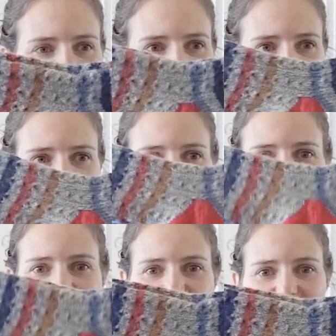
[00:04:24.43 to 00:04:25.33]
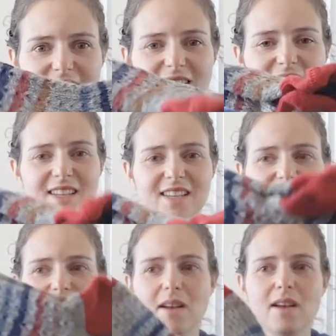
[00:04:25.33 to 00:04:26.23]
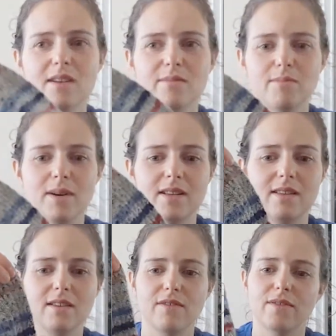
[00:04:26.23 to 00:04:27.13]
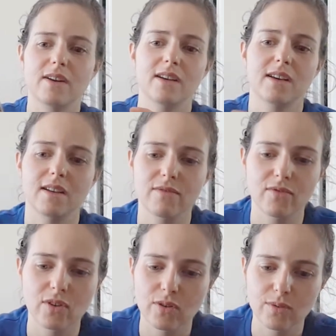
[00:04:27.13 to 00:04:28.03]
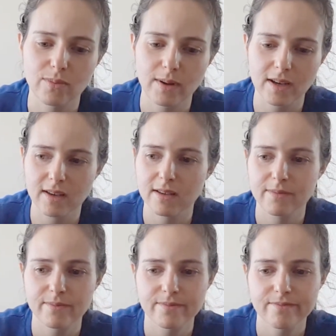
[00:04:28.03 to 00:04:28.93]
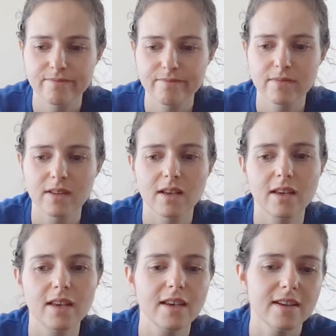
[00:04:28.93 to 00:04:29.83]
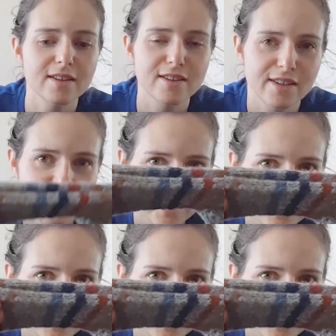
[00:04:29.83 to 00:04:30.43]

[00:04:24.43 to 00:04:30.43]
really see that. But if I kind of go by here, you